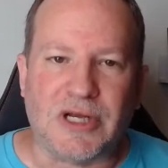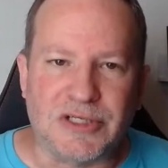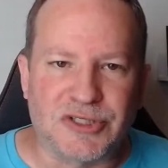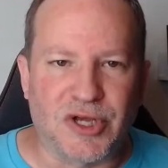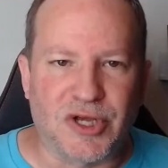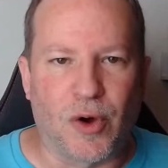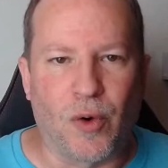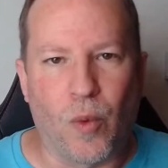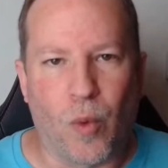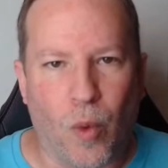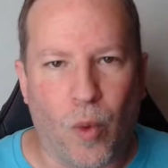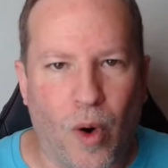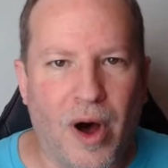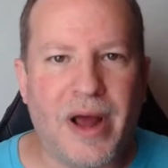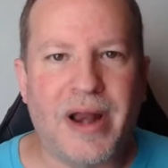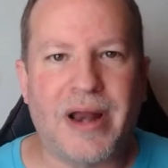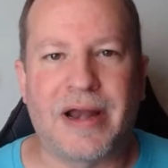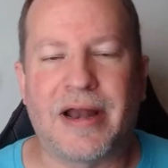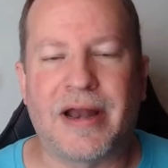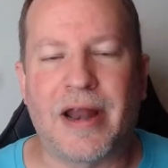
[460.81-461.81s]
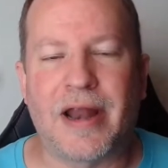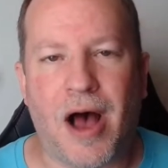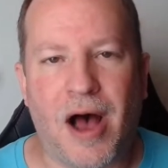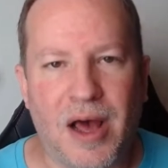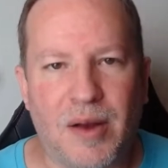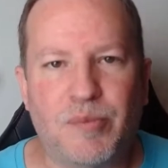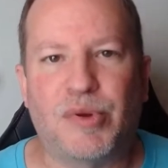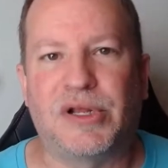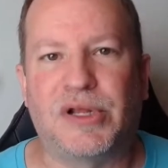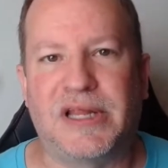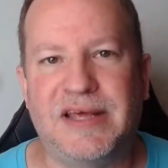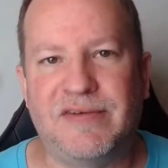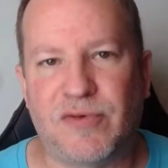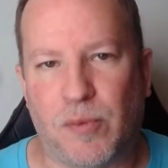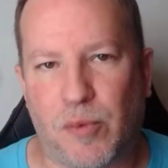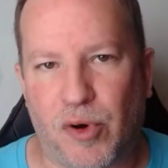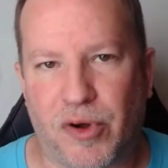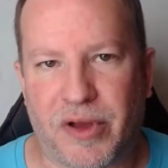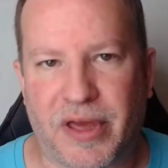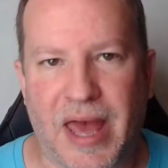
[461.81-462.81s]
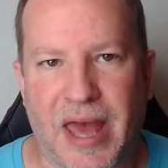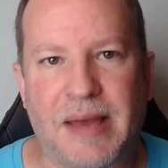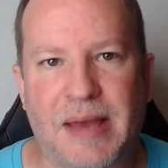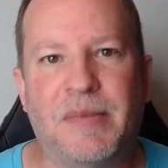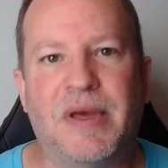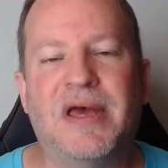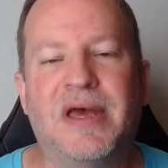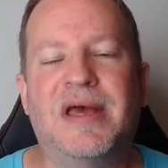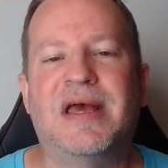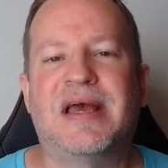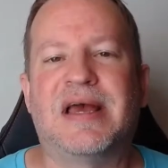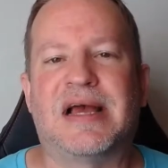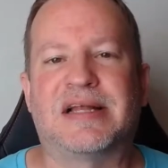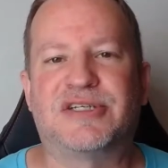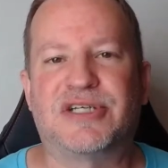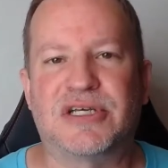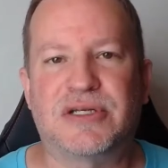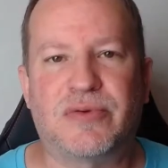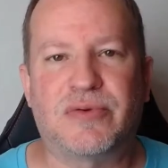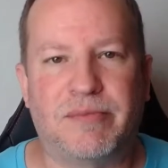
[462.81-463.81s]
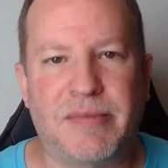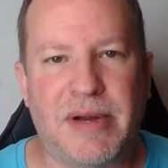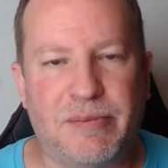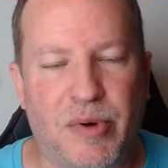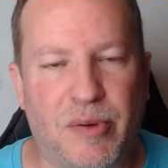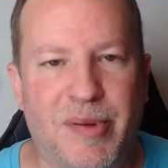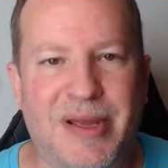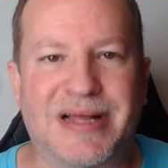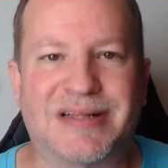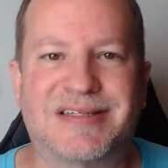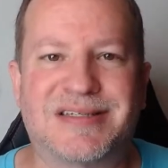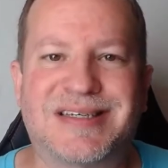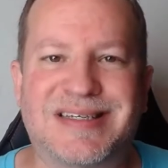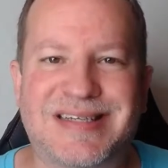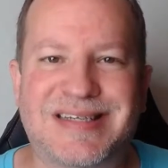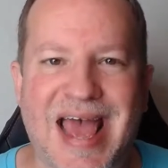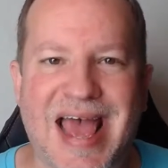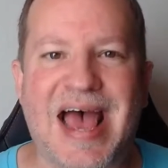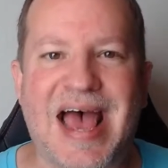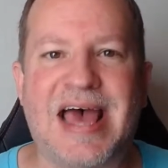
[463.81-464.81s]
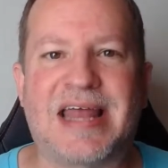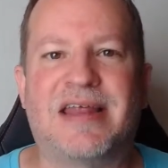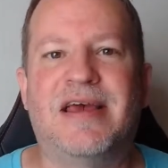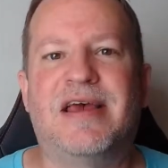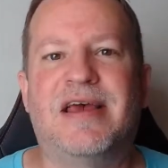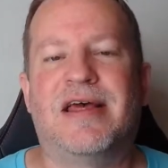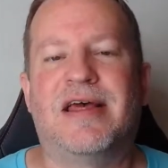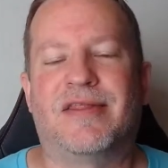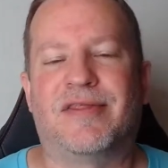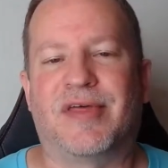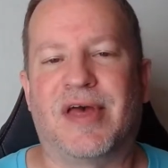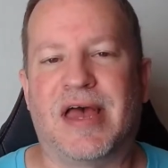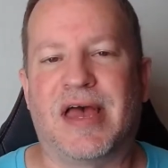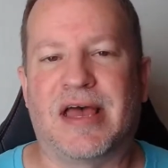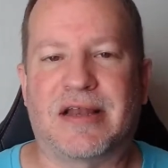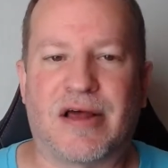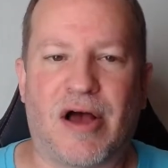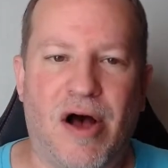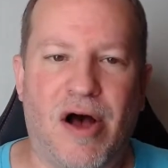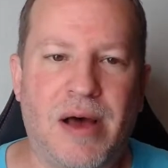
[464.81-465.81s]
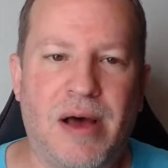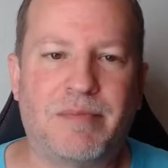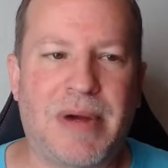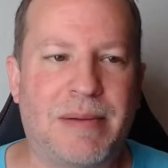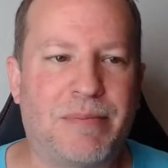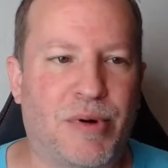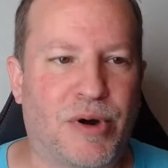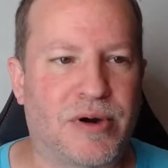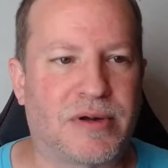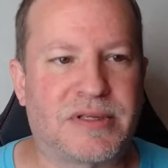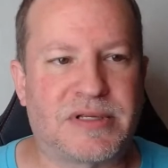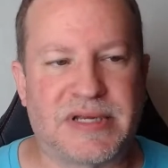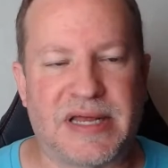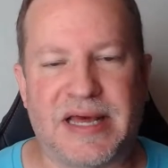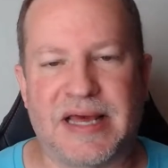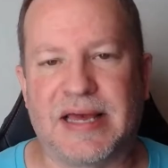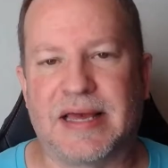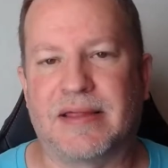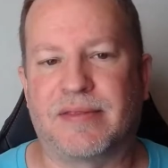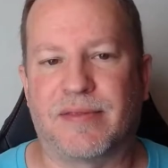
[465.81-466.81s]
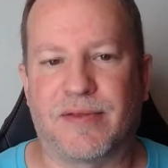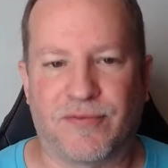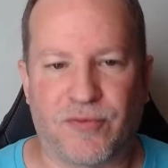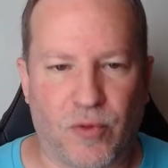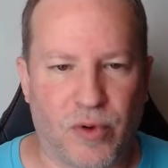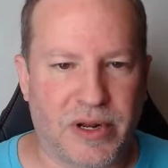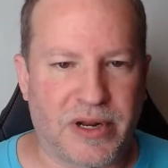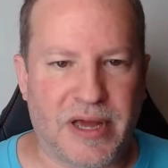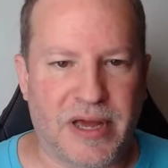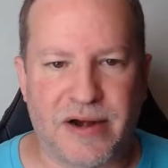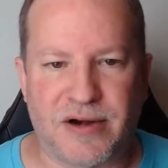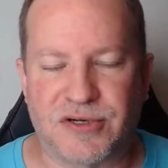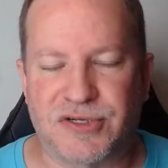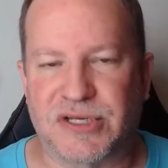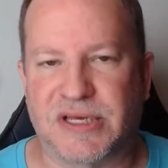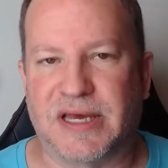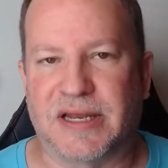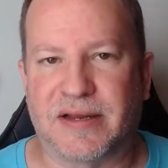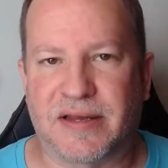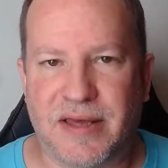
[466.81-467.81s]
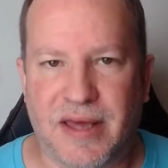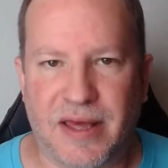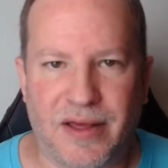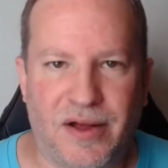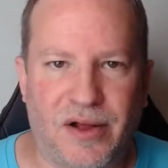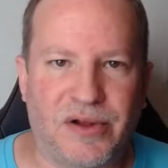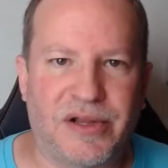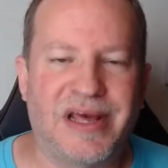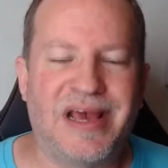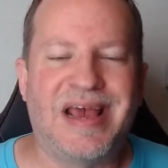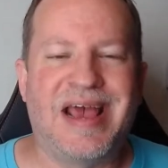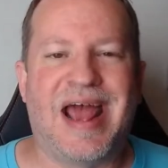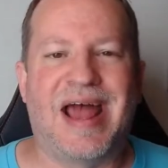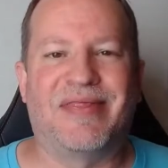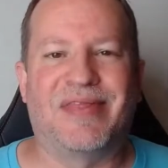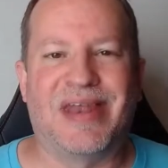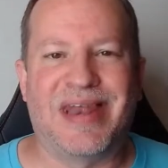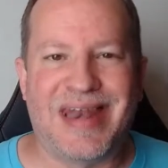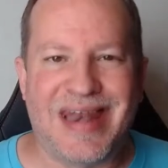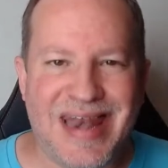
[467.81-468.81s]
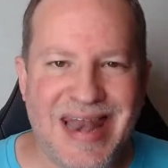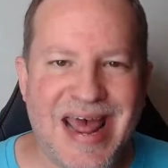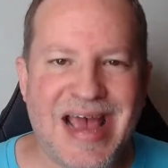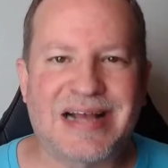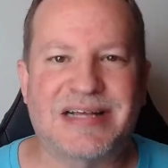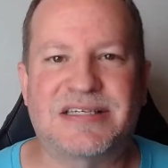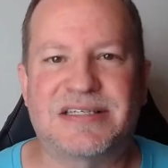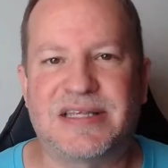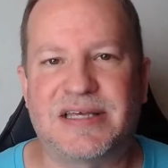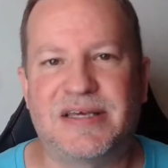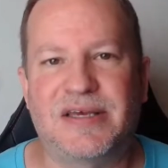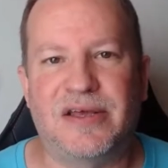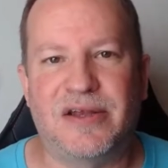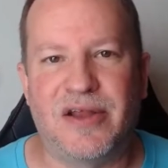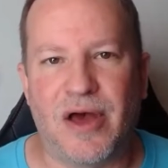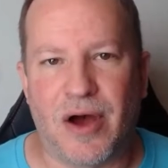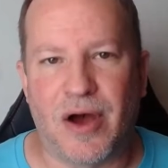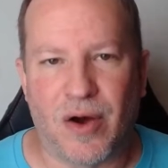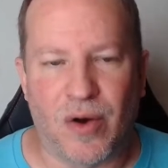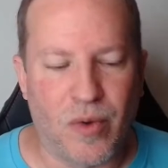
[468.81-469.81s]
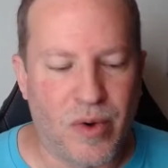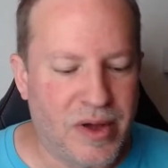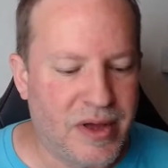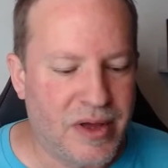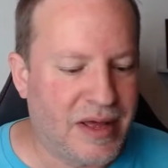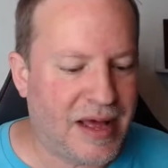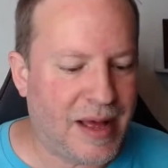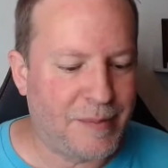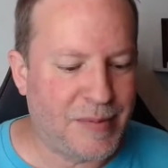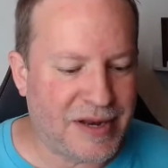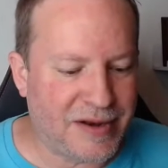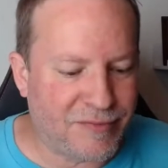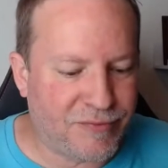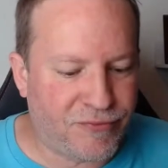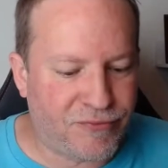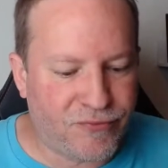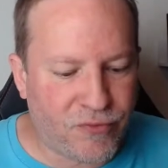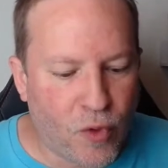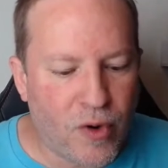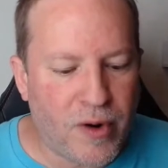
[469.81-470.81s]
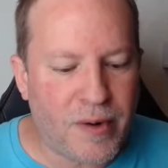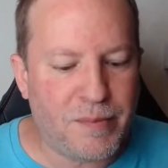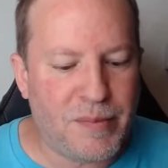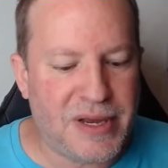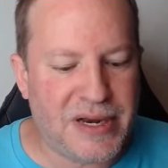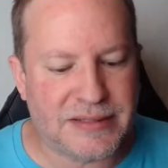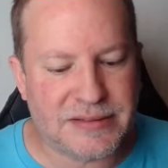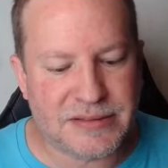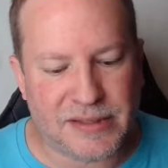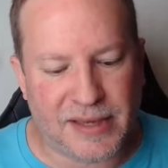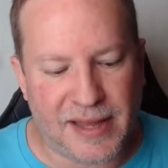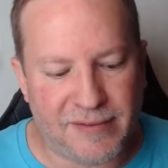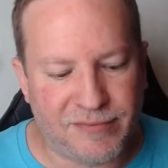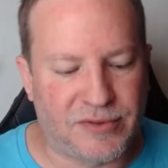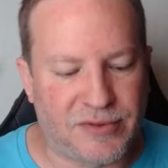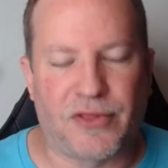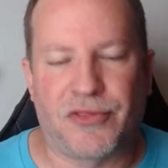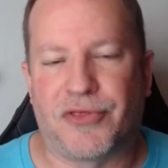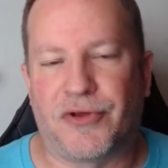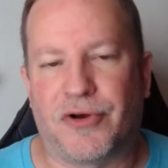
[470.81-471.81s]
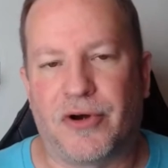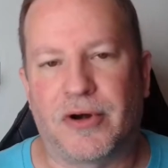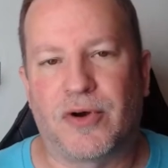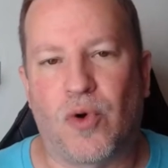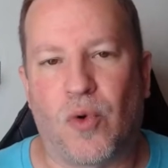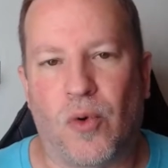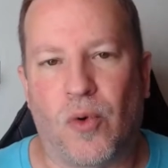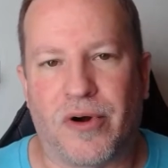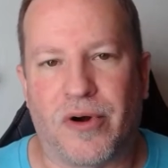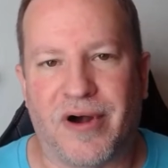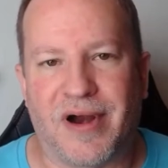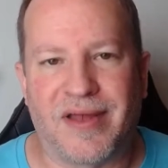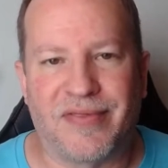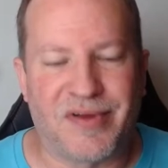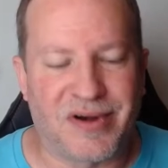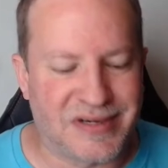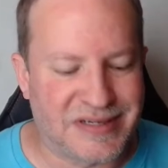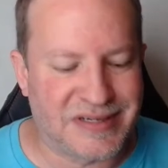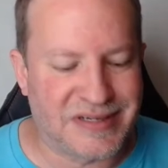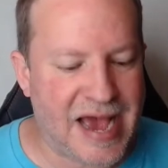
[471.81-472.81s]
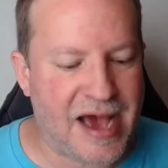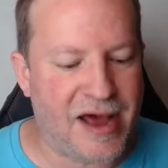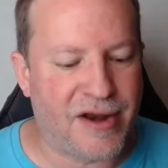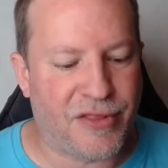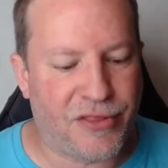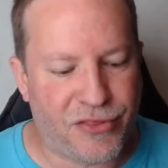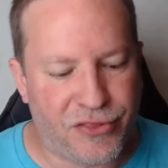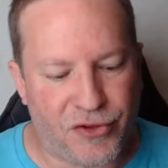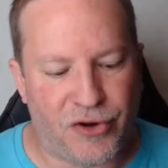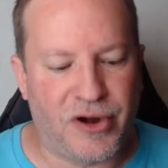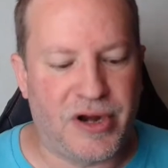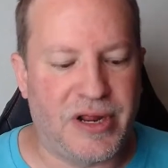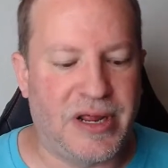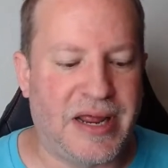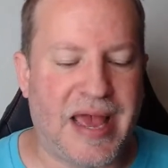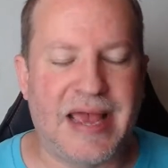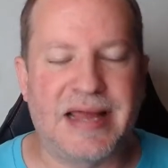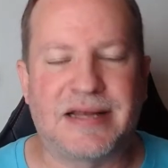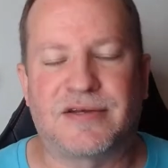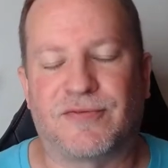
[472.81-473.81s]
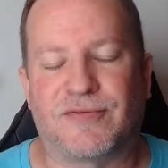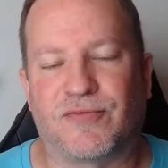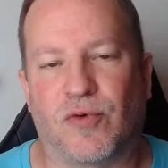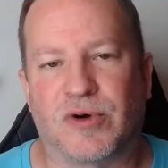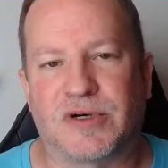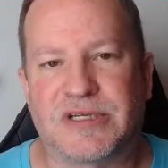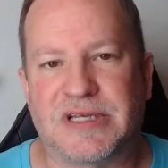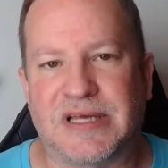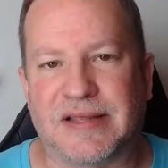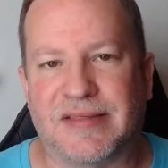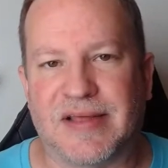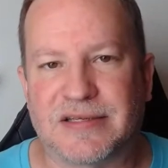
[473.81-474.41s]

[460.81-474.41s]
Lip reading: So what an unbelievable game. I just remember being sad that on my birthday, the 49ers are getting killed. And the next thing you know, 4 minutes left in the third quarter and they're down 38-14.